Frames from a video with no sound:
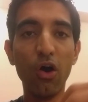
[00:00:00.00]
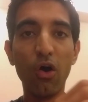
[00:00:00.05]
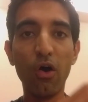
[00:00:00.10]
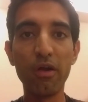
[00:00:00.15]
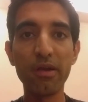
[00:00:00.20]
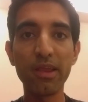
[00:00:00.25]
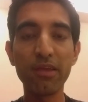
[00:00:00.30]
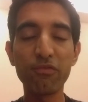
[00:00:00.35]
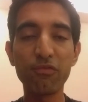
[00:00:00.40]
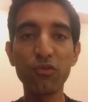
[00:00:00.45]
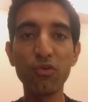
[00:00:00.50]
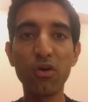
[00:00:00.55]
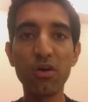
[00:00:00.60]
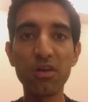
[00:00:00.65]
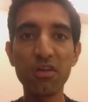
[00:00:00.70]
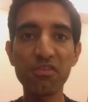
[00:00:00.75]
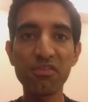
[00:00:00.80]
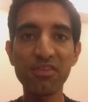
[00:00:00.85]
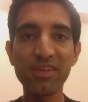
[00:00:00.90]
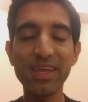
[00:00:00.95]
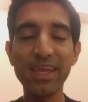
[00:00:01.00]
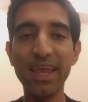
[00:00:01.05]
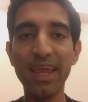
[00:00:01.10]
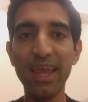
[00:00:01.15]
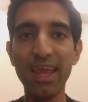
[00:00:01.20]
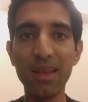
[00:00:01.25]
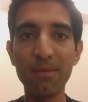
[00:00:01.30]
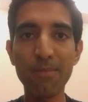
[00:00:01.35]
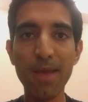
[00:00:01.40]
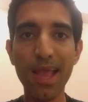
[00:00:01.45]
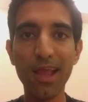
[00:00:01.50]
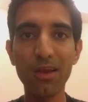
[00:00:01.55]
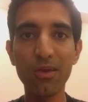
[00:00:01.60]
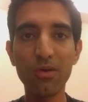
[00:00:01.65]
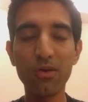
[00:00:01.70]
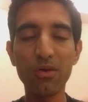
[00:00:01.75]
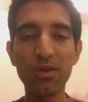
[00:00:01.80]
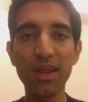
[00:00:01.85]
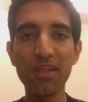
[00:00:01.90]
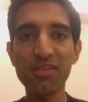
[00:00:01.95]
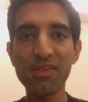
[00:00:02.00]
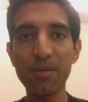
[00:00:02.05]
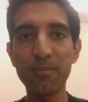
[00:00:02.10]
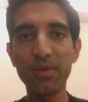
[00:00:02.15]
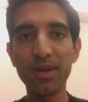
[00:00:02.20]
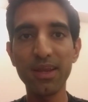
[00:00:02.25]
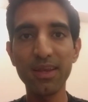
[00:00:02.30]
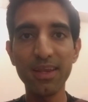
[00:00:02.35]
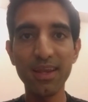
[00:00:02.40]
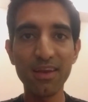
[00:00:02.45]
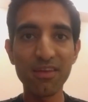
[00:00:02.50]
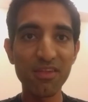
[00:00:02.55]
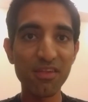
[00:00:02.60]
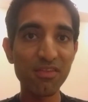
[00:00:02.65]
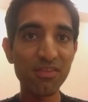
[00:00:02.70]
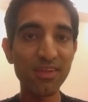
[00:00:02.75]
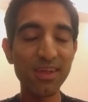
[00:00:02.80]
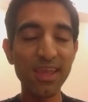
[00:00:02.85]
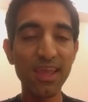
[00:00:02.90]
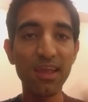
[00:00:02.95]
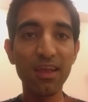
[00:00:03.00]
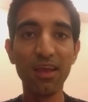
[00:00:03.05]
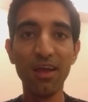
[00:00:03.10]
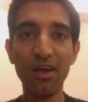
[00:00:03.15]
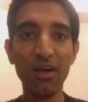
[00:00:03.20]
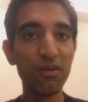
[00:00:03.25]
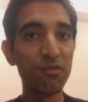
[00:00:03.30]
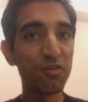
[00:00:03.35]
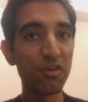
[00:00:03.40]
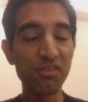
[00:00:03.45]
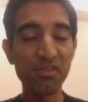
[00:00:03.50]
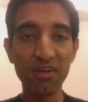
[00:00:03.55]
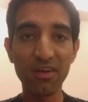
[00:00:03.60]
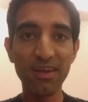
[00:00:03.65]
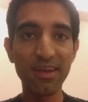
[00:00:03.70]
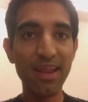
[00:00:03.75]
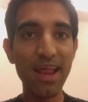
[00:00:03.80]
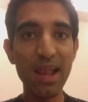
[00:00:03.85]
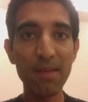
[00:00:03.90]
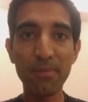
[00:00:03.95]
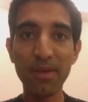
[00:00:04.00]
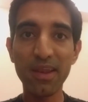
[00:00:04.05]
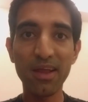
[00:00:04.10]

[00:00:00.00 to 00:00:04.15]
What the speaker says: Or if you are a CA in Bangalore and somebody needs a CA for certain help,